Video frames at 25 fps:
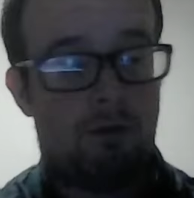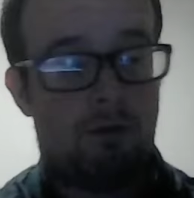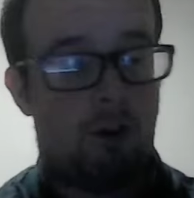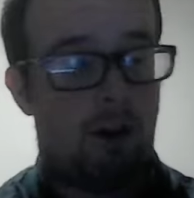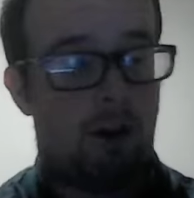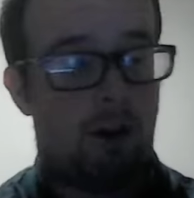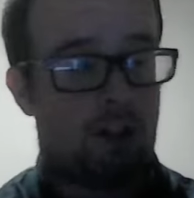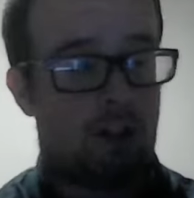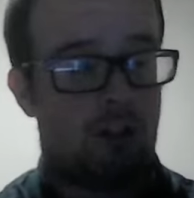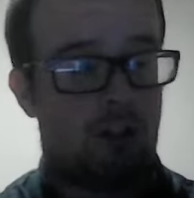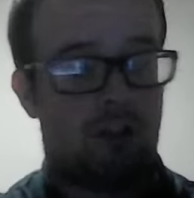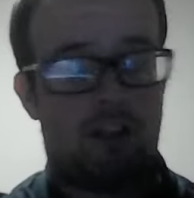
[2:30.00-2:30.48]
a
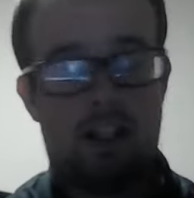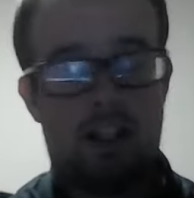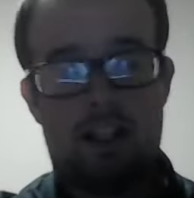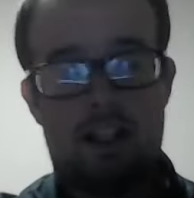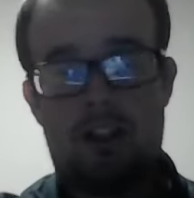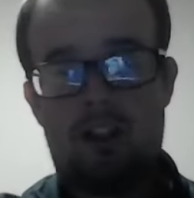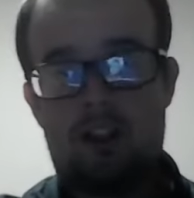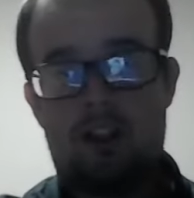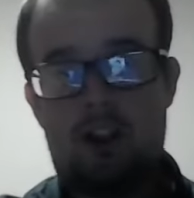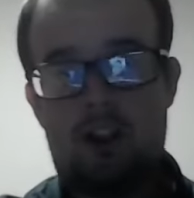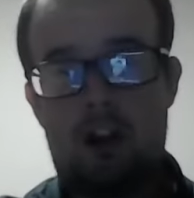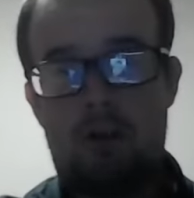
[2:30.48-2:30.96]
very good
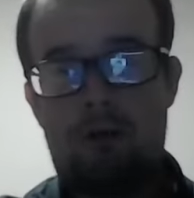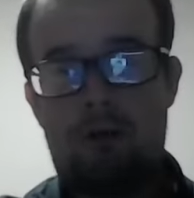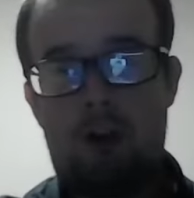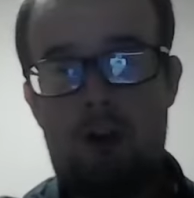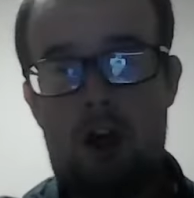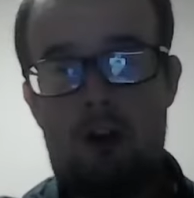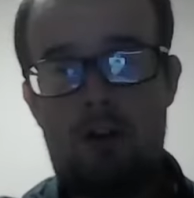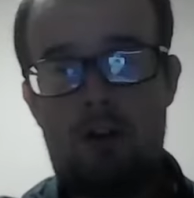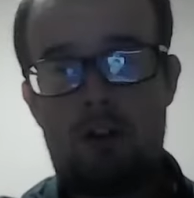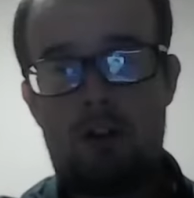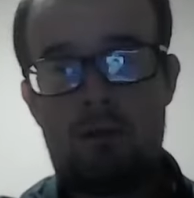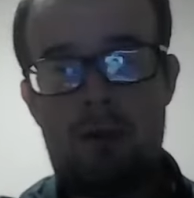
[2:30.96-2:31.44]
season so
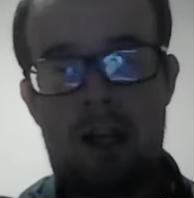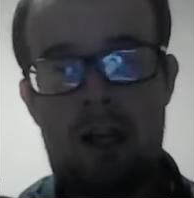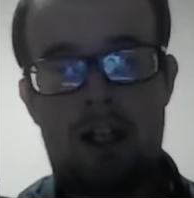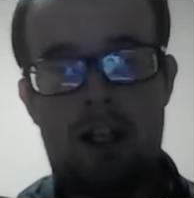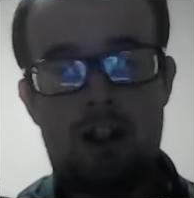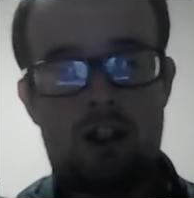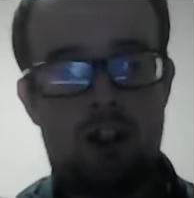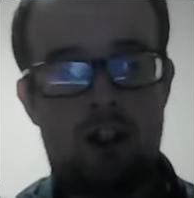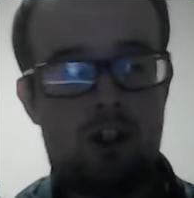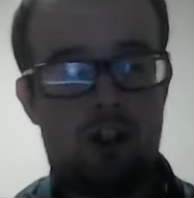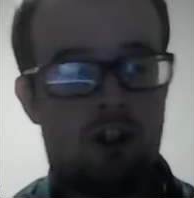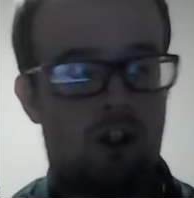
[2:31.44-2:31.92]
far, as
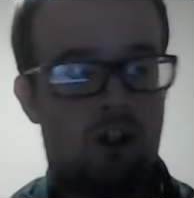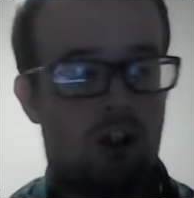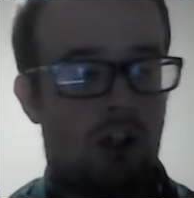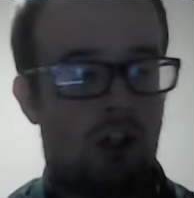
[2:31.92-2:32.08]
mentioned.